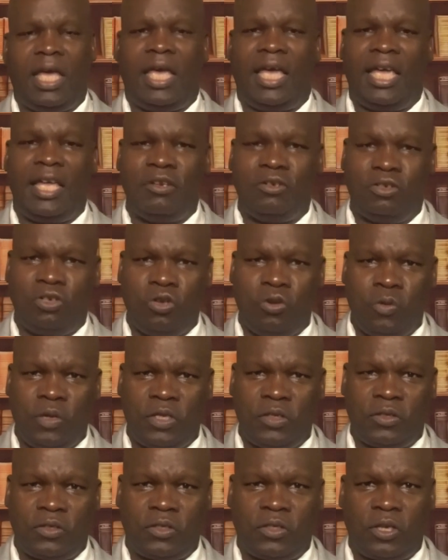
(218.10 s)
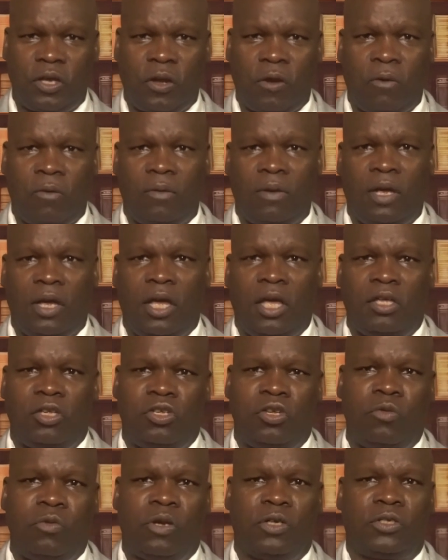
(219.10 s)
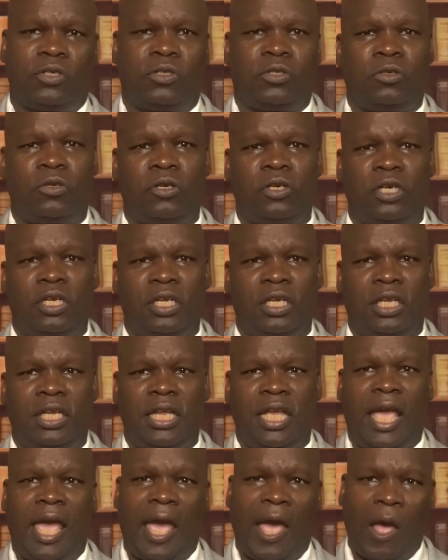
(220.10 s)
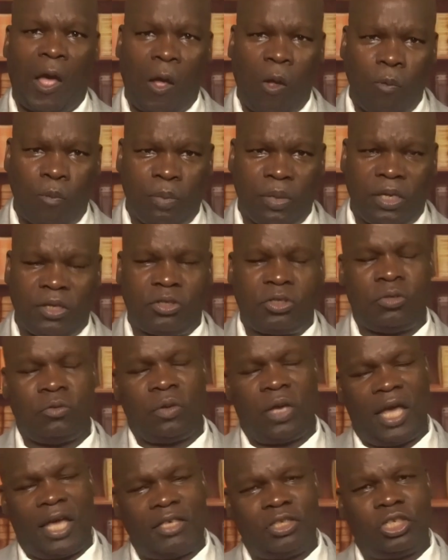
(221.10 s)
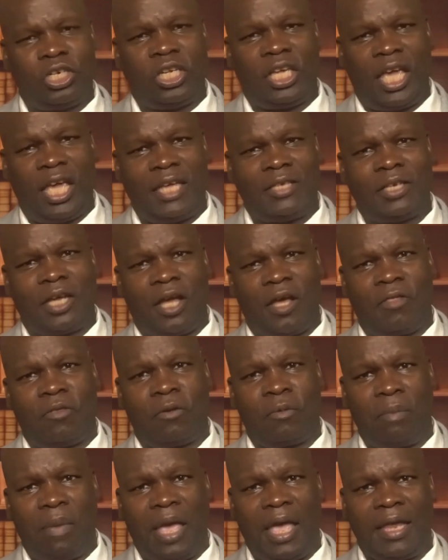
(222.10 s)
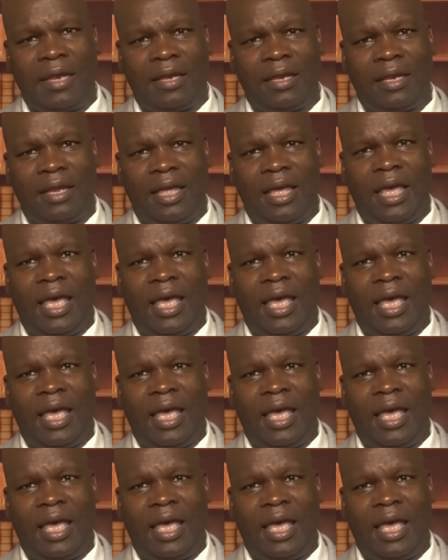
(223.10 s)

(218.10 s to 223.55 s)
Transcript: In doing so, you are certainly helping to educate other men